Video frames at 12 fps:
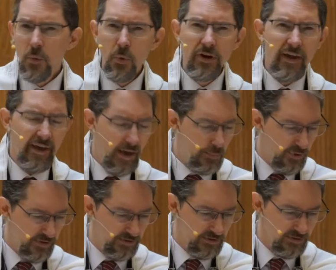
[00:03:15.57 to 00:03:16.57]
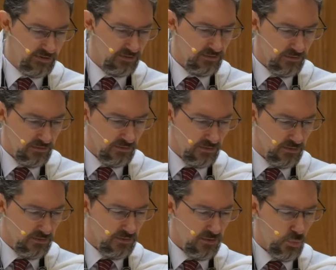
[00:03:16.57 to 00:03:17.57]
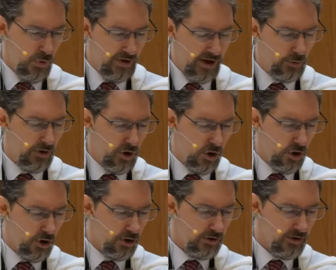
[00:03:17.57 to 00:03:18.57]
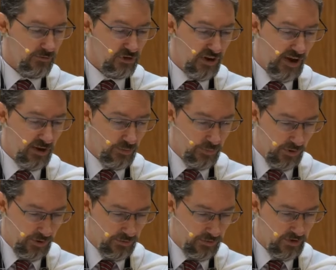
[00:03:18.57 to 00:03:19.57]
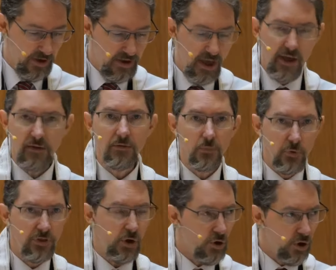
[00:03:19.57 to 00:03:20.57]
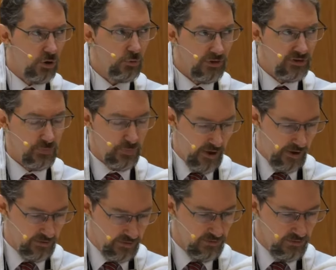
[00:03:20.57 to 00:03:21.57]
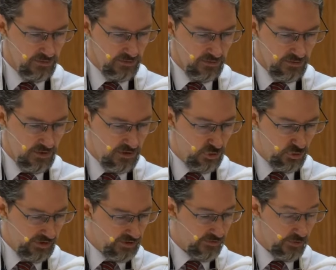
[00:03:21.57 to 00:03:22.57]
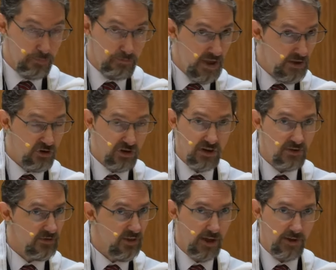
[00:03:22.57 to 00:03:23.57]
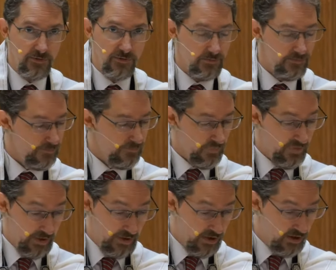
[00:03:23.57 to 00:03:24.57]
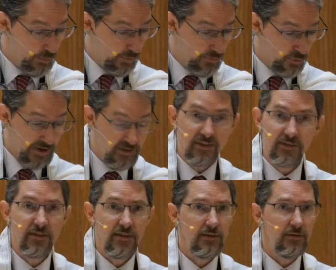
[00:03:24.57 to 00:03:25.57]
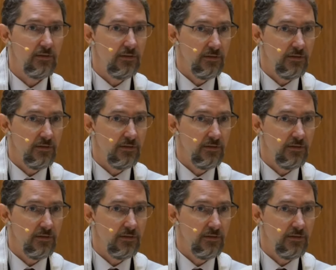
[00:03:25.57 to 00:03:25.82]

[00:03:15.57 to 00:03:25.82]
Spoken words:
What happens when our awe of childbirth, again, with all respect to the transformation of life that can come with pregnancy